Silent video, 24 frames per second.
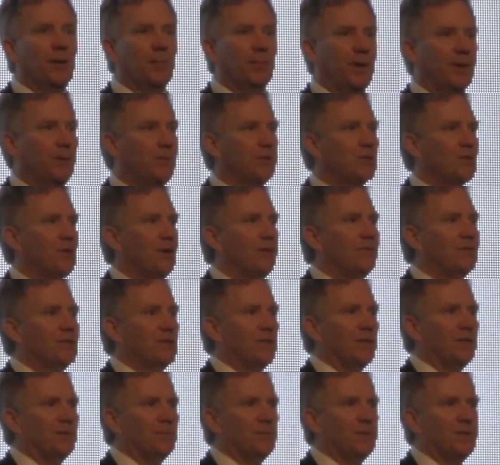Microsoft
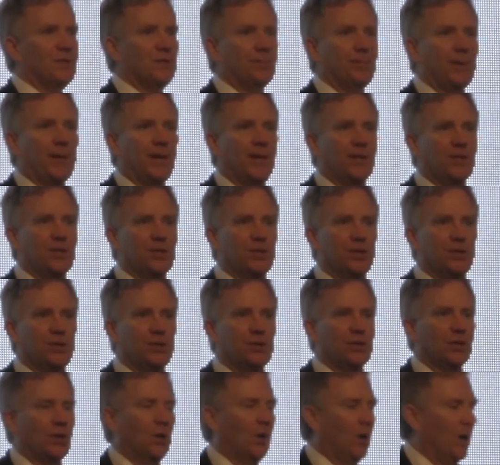sent me some
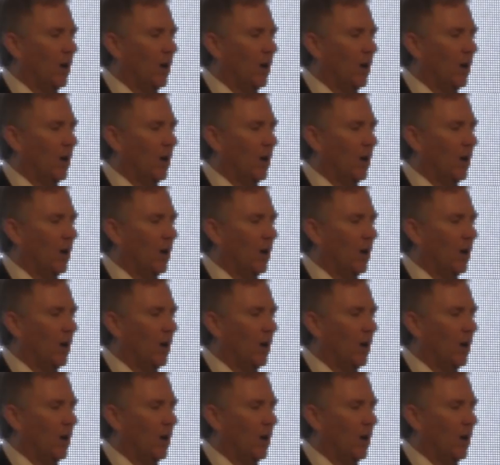patches.